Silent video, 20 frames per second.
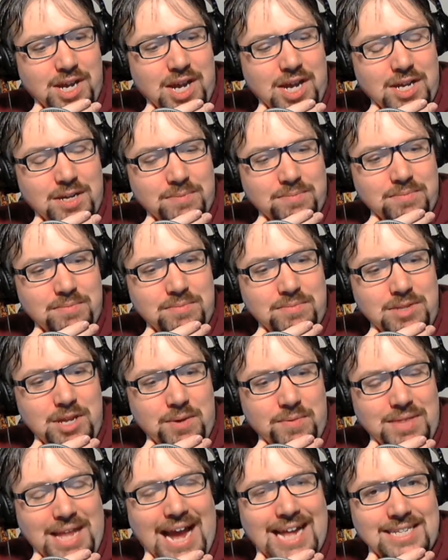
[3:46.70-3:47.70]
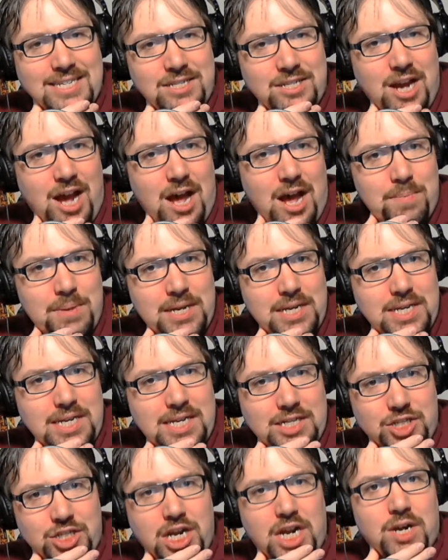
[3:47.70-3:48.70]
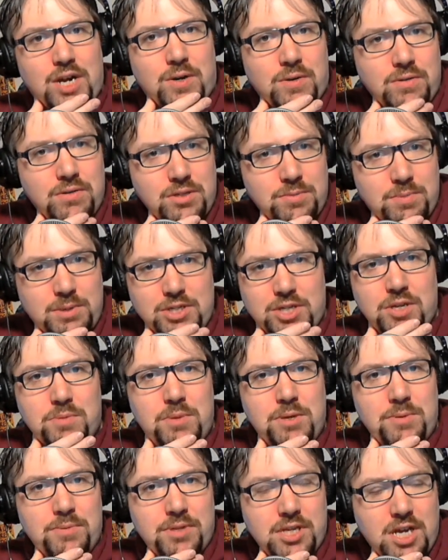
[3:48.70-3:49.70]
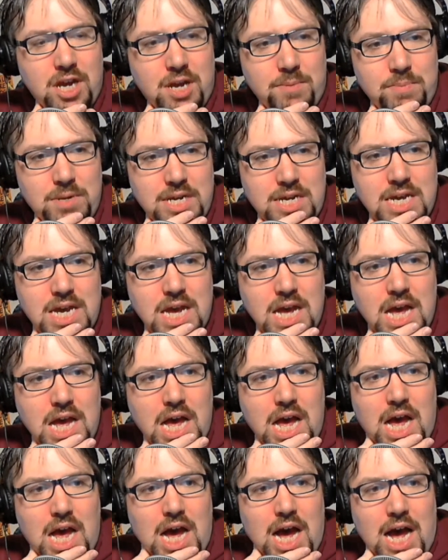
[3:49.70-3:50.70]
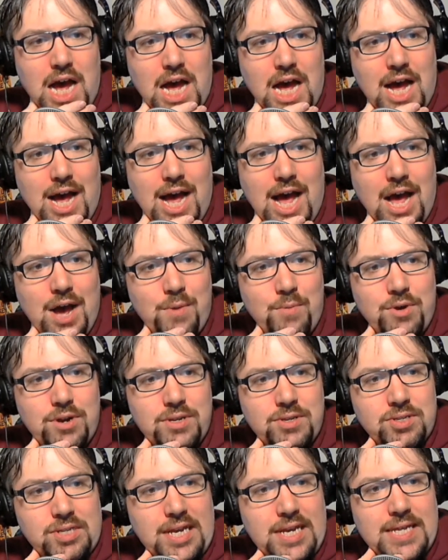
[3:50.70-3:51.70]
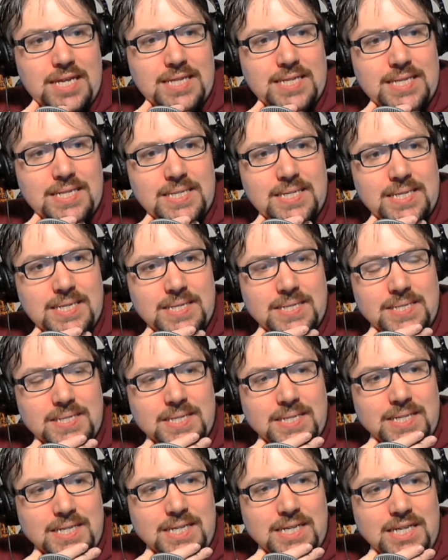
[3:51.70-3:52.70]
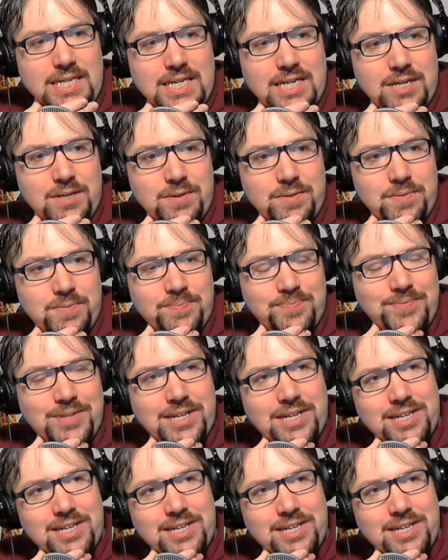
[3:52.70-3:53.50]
um, you know, that's a topic in general, especially other people in the company. Uh, I want to say that this is you know,